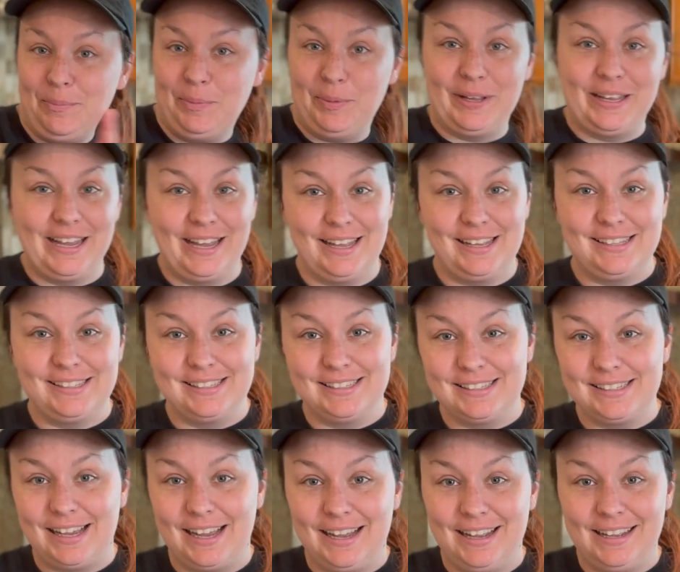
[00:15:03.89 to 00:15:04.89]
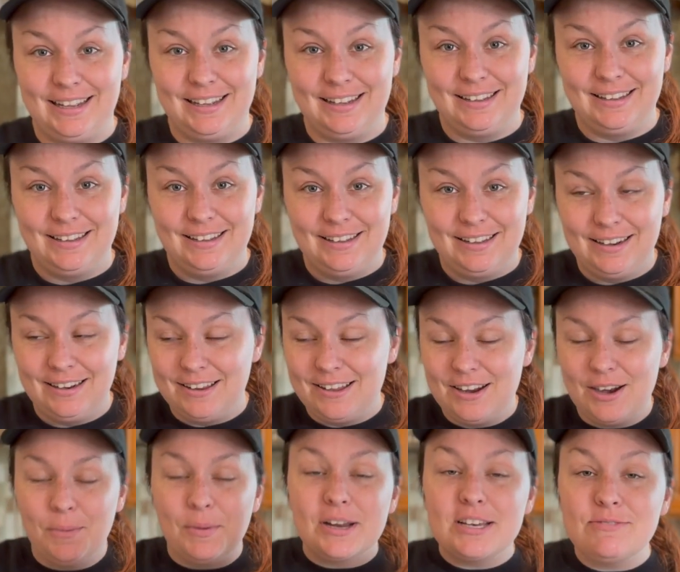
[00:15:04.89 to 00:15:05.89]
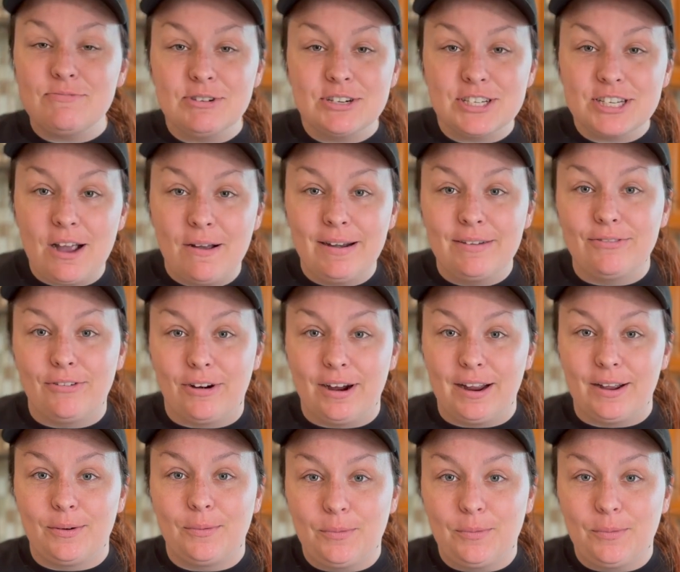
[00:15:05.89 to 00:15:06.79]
because, you know, we're just going for it.